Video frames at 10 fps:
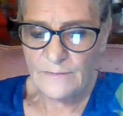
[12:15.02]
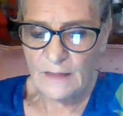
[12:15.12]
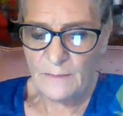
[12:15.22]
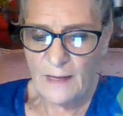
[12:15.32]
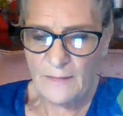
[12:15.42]

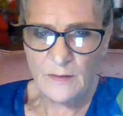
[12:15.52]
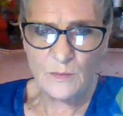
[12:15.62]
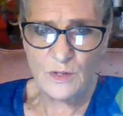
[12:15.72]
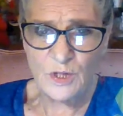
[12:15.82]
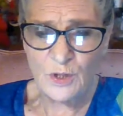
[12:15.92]
And maybe
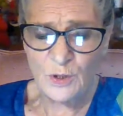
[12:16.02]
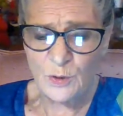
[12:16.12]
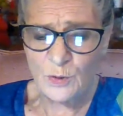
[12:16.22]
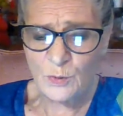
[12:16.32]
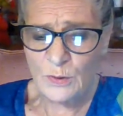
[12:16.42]
it was
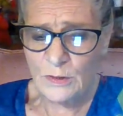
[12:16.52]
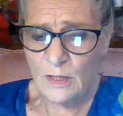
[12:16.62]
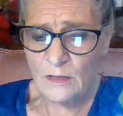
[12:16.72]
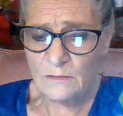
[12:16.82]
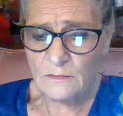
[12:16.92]
coup and
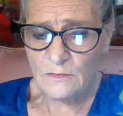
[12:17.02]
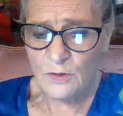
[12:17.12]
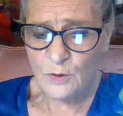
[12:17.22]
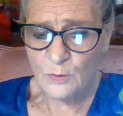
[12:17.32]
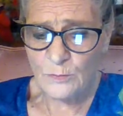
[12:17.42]
not
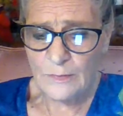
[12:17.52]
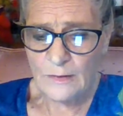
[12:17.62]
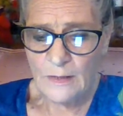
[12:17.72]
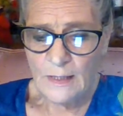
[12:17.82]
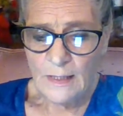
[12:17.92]
coop.
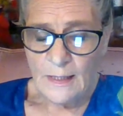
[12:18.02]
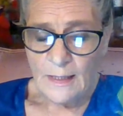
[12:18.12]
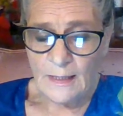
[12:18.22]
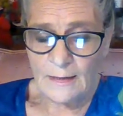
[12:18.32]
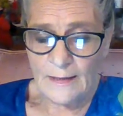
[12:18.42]

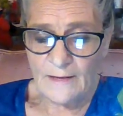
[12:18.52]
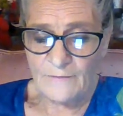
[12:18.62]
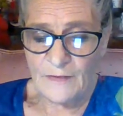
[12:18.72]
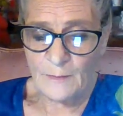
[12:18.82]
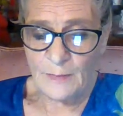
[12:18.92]
He
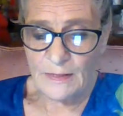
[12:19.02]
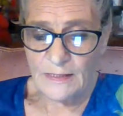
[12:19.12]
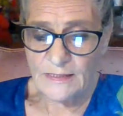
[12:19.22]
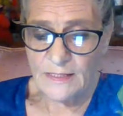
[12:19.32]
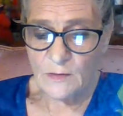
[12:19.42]
left the
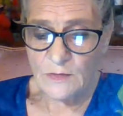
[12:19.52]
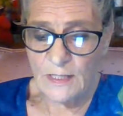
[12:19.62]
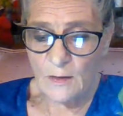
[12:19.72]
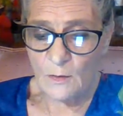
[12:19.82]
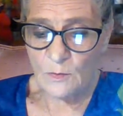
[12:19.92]
Blitz
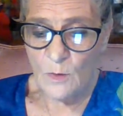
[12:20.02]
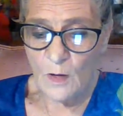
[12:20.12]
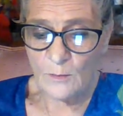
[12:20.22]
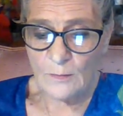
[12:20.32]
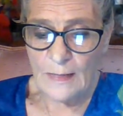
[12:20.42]
Hotel and
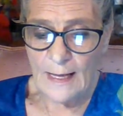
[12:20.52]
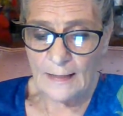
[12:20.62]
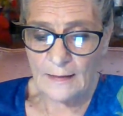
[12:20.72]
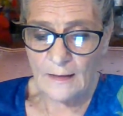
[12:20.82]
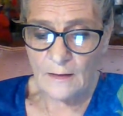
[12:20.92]
walked
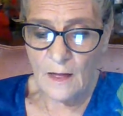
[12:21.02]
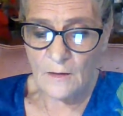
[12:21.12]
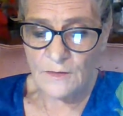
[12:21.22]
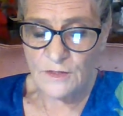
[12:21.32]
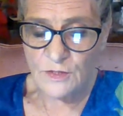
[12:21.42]
blindly
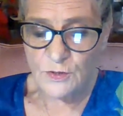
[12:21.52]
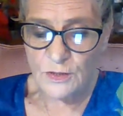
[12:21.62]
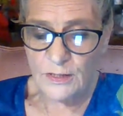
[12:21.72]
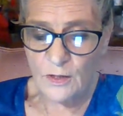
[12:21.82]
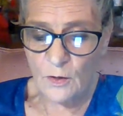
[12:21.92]
along the
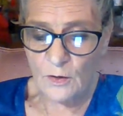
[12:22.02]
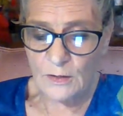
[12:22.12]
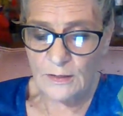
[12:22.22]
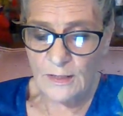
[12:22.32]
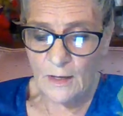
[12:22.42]
street,
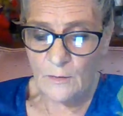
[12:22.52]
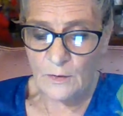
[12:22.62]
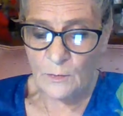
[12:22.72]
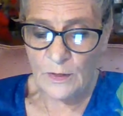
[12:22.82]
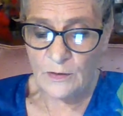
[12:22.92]
hardly
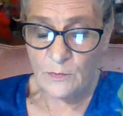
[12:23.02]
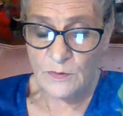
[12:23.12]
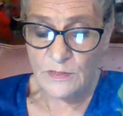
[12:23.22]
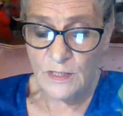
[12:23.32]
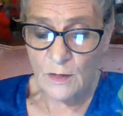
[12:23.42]
knowing where he
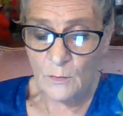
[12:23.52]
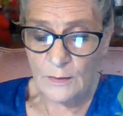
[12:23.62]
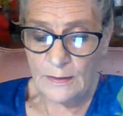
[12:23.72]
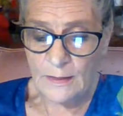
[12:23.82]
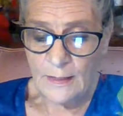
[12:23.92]
was
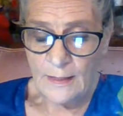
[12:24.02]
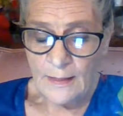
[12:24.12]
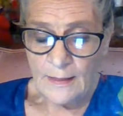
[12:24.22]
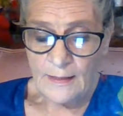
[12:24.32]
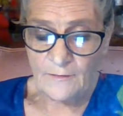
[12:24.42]
going.
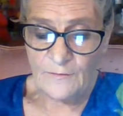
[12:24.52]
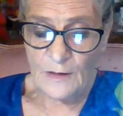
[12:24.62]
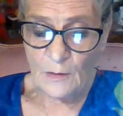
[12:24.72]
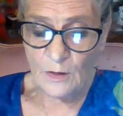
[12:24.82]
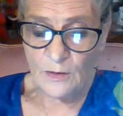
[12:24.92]
He
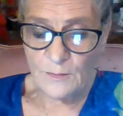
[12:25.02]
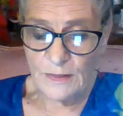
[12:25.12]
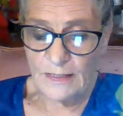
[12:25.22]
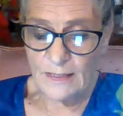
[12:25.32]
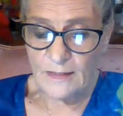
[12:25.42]
felt
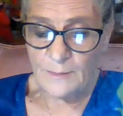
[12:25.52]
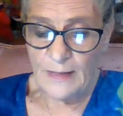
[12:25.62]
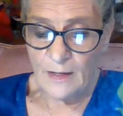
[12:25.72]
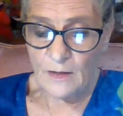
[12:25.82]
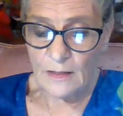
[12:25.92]
completely
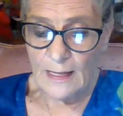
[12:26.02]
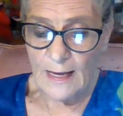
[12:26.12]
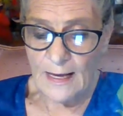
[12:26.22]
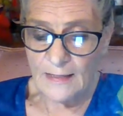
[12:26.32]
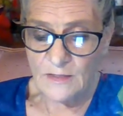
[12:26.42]

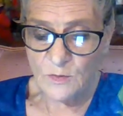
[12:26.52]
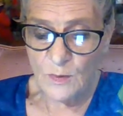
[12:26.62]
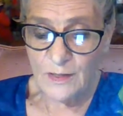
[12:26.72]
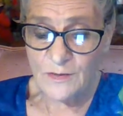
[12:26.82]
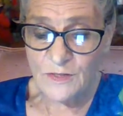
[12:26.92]
paralyzed.
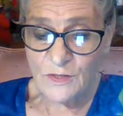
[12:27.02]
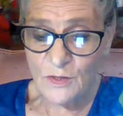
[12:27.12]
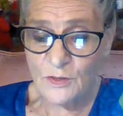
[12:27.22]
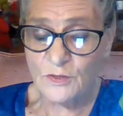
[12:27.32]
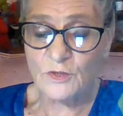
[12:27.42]
Where to
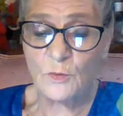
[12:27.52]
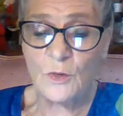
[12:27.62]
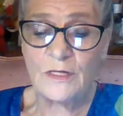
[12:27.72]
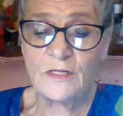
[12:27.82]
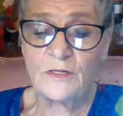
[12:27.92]
search?
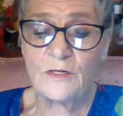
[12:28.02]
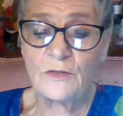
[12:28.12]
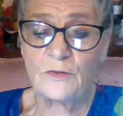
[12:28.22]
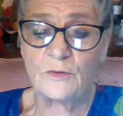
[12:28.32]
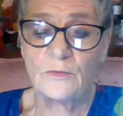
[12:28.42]
What to
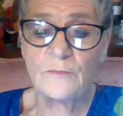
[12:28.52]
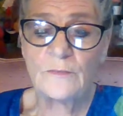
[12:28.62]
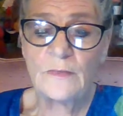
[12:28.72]
do?